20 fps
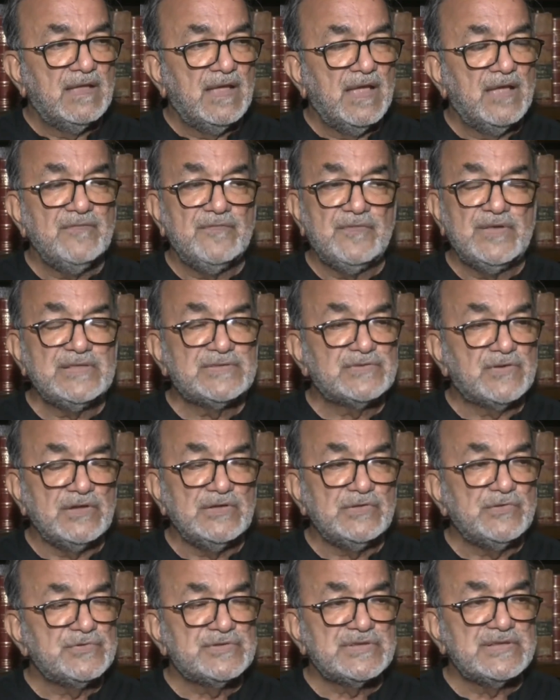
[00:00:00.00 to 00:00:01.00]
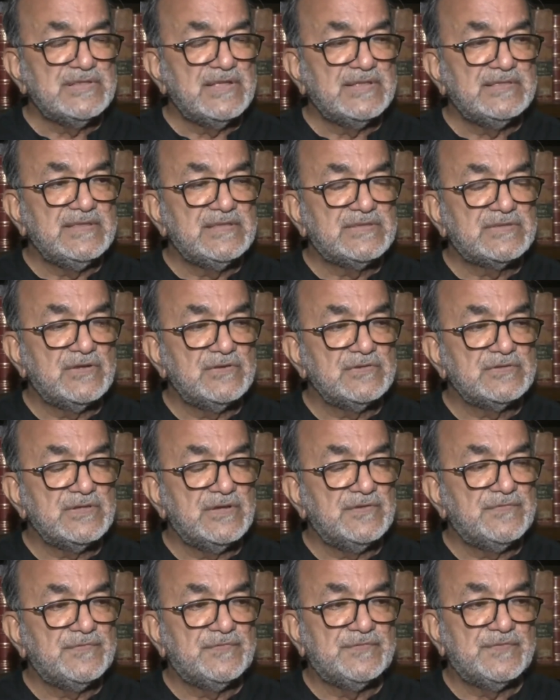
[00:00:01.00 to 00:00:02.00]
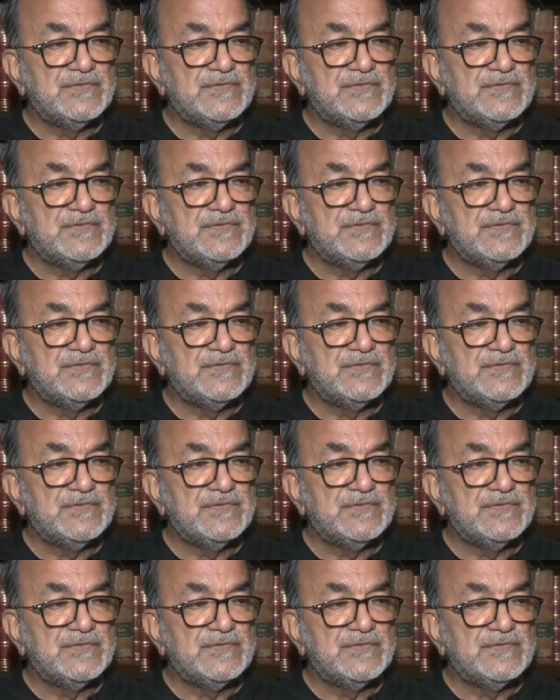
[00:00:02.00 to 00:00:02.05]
I'm very sorry to say that this sort of